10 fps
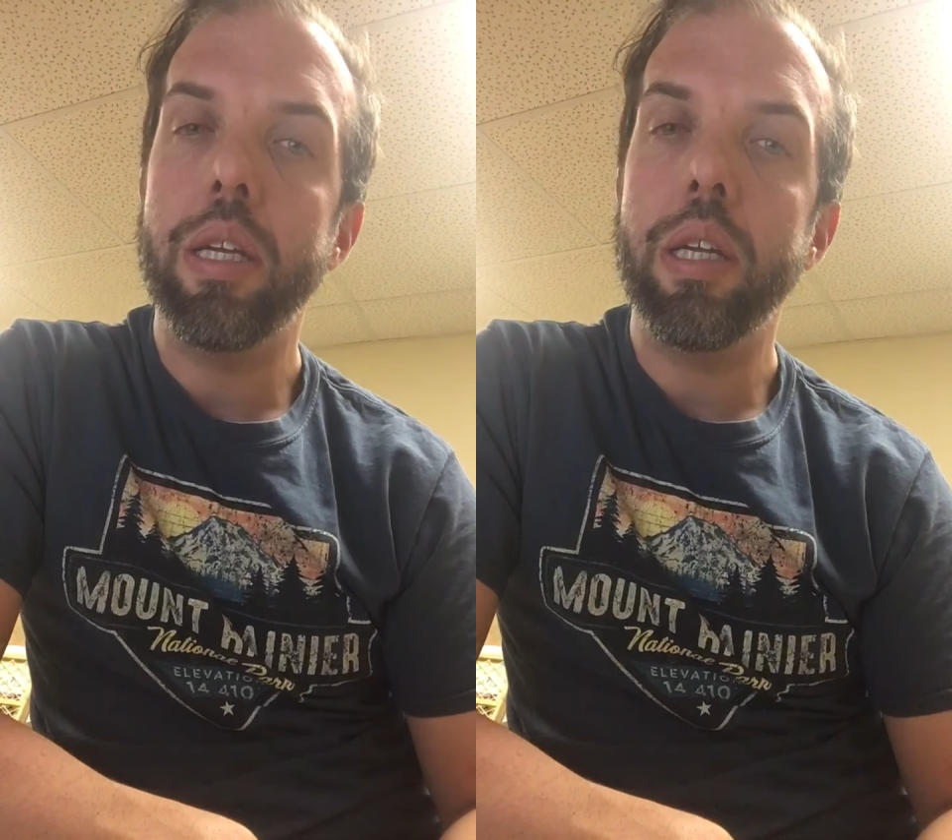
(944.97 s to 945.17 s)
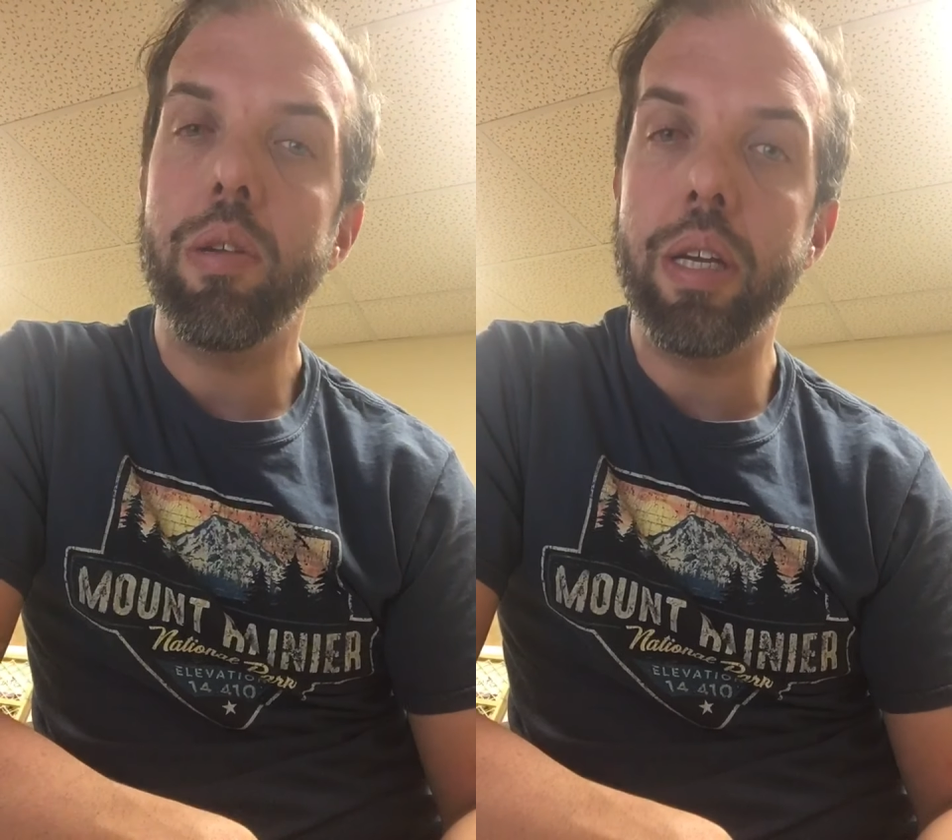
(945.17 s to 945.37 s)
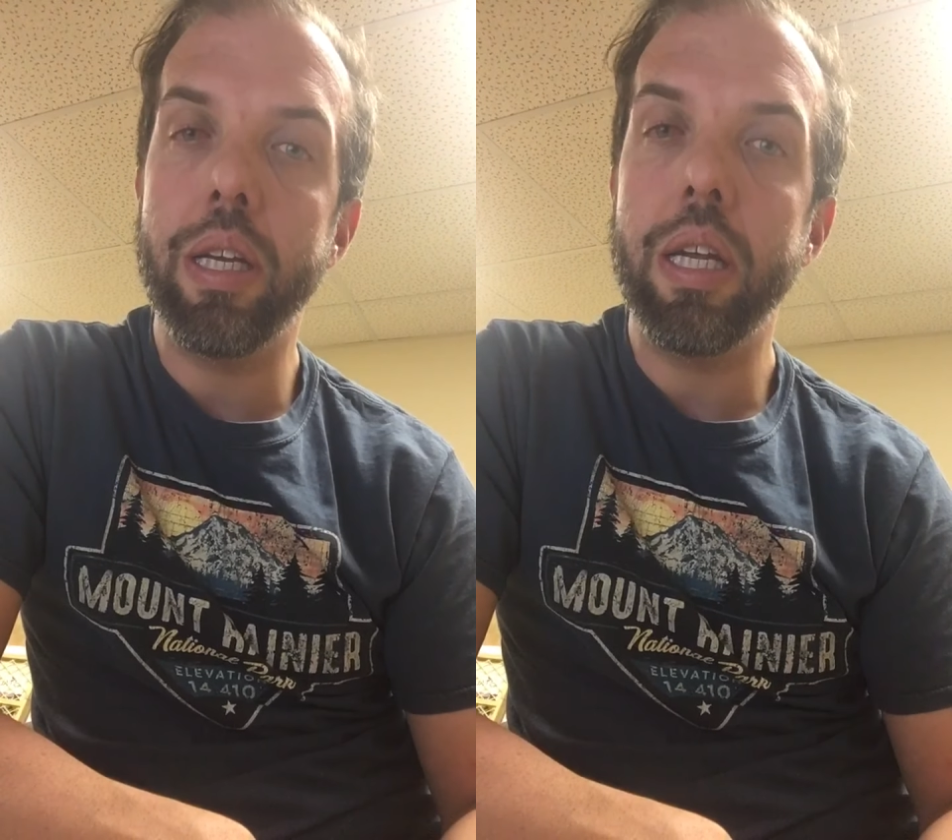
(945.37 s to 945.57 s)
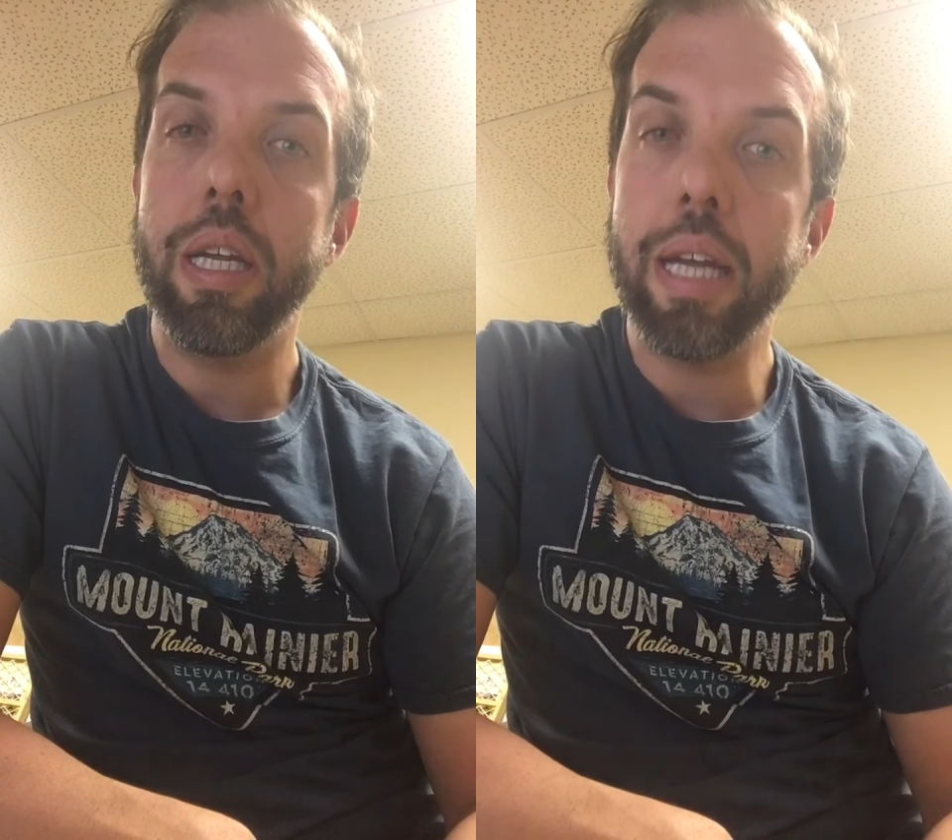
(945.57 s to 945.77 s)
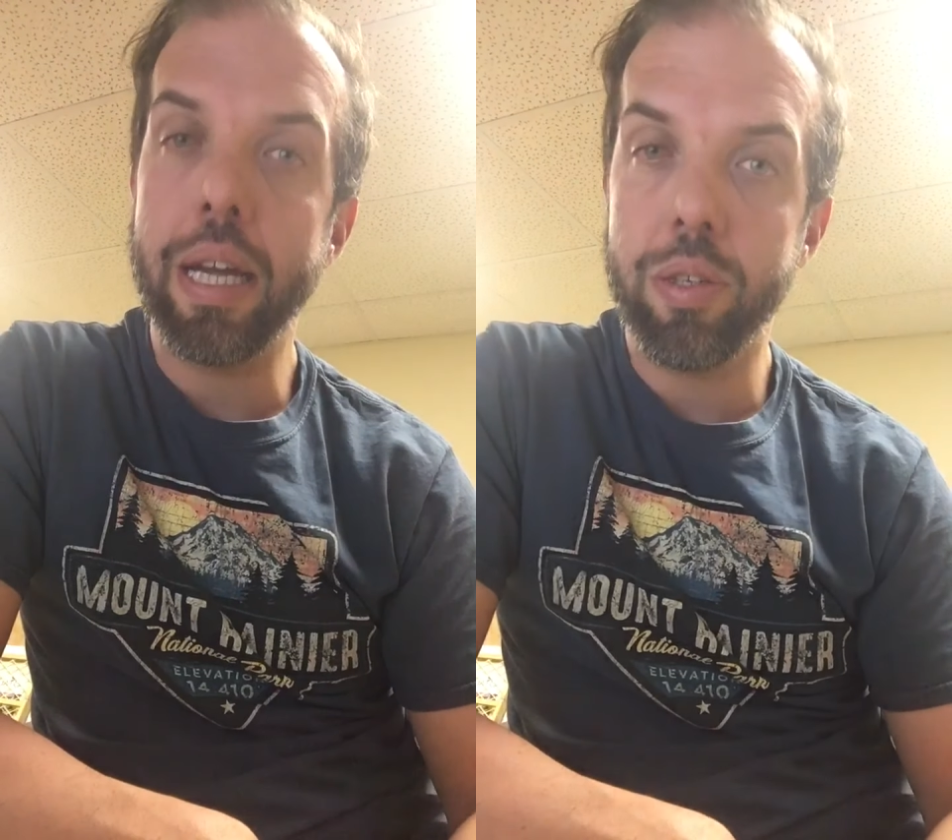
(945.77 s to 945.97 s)
you did
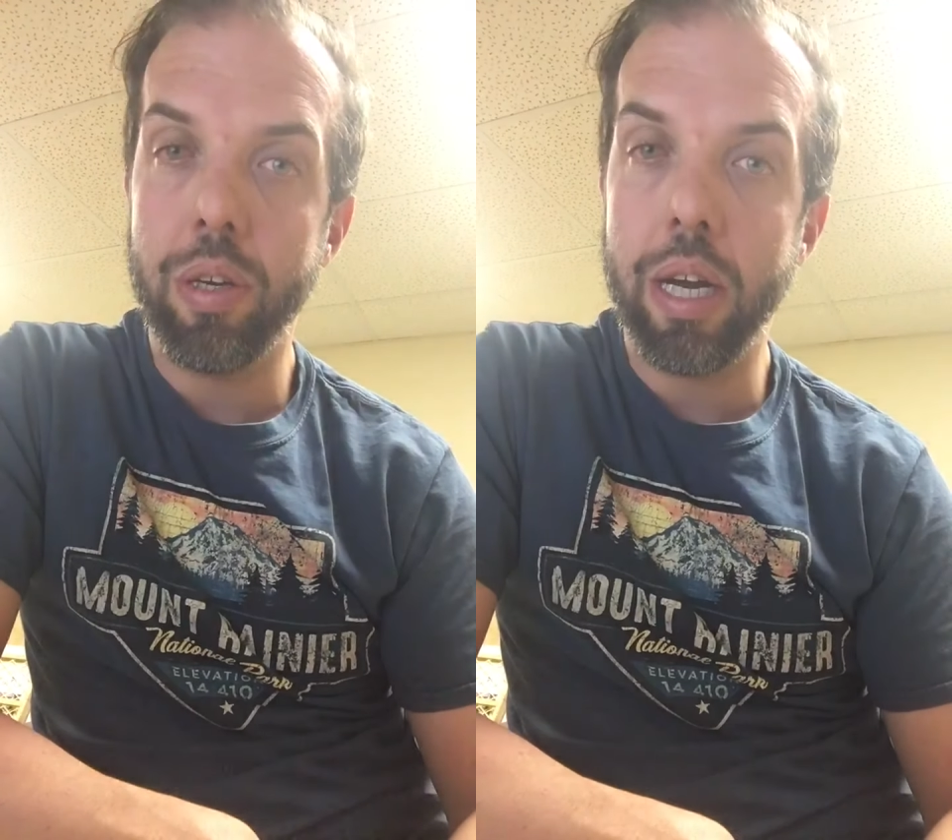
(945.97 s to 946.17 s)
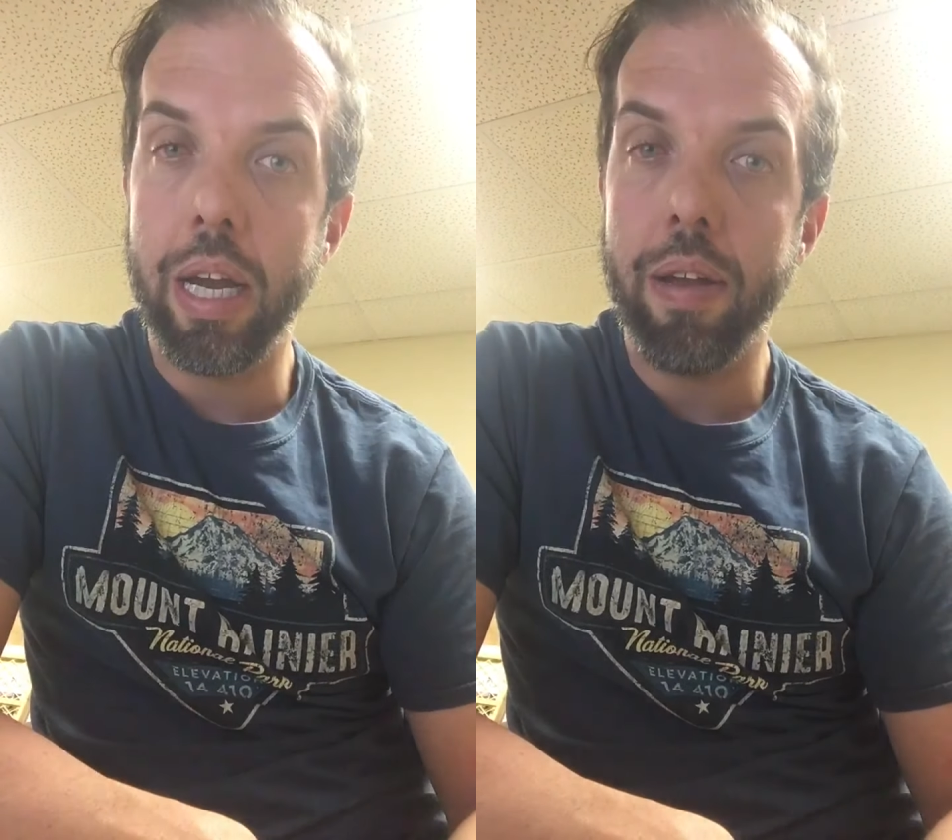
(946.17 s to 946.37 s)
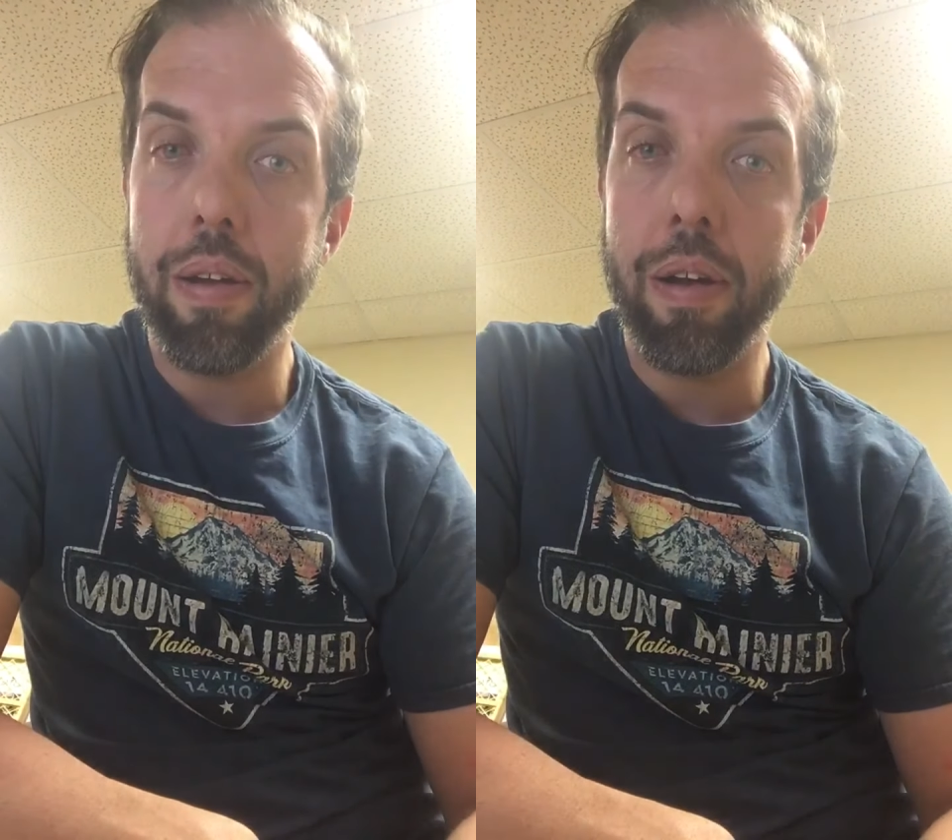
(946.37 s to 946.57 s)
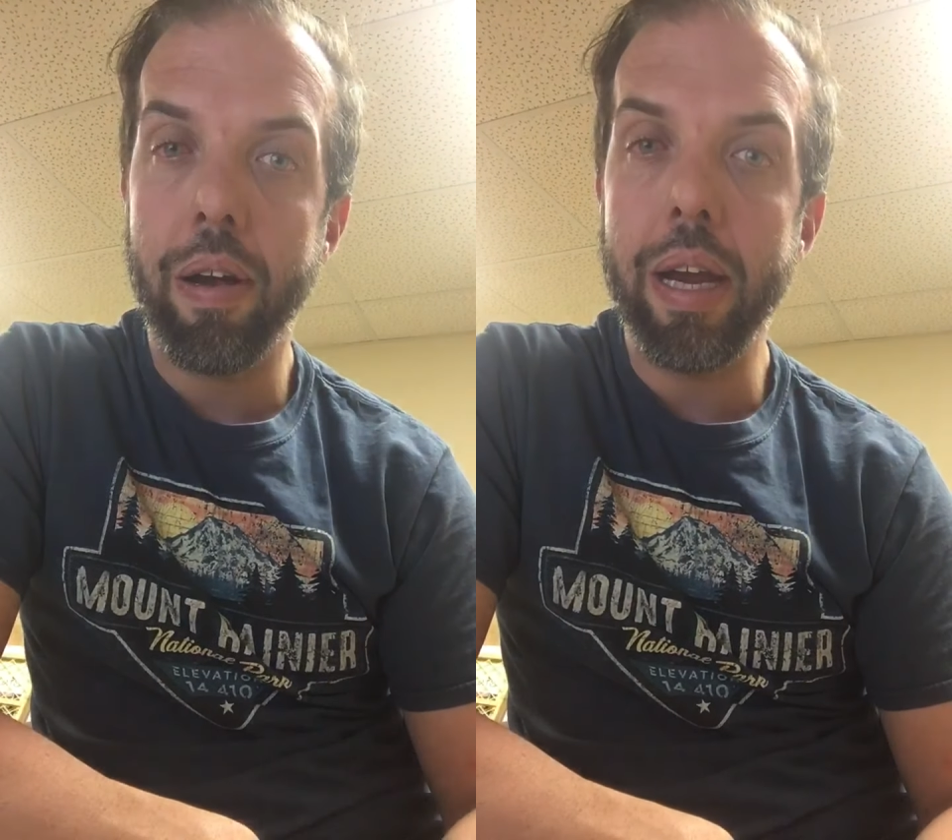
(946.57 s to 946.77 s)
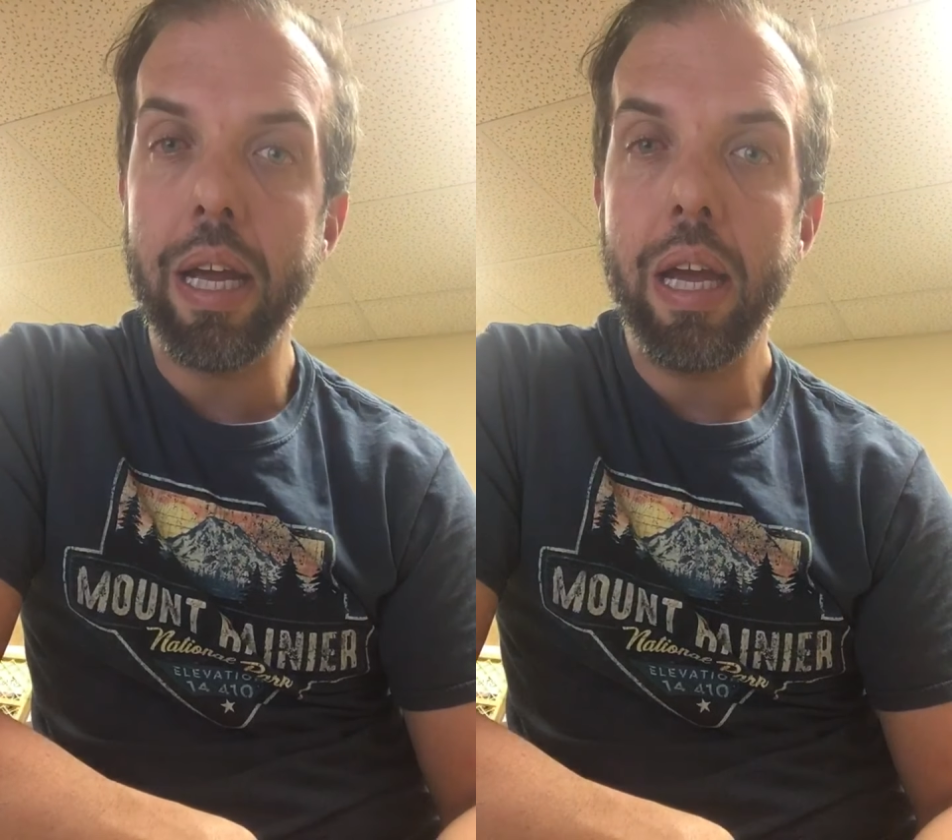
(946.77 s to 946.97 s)
yesterday. All
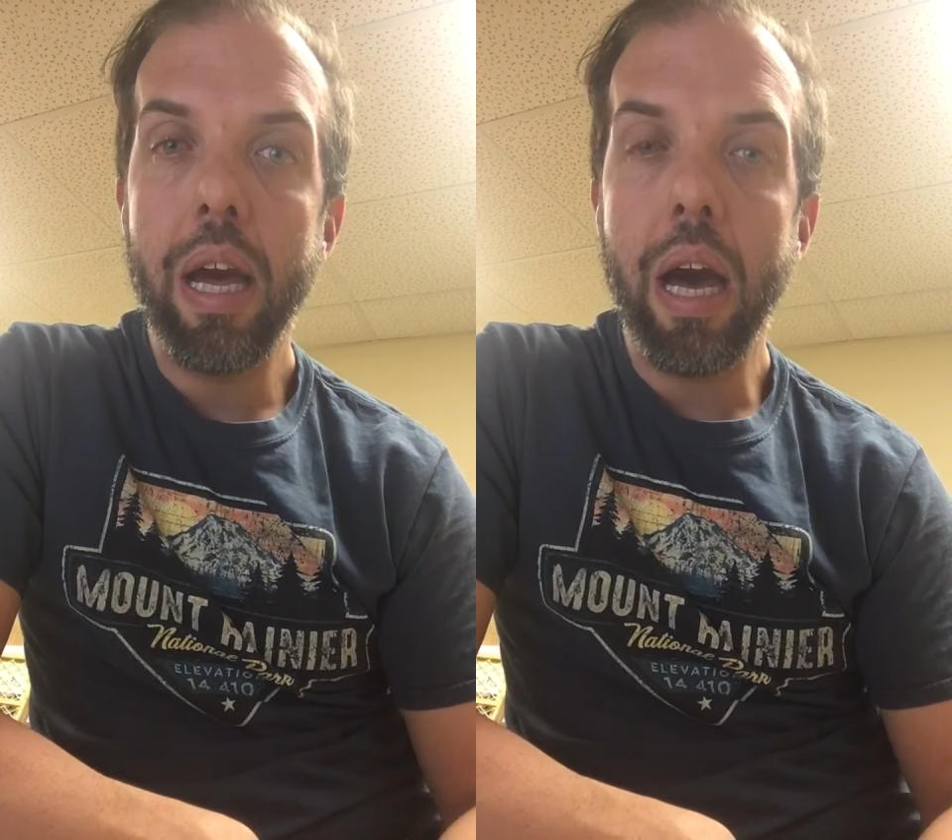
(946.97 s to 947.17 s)
right?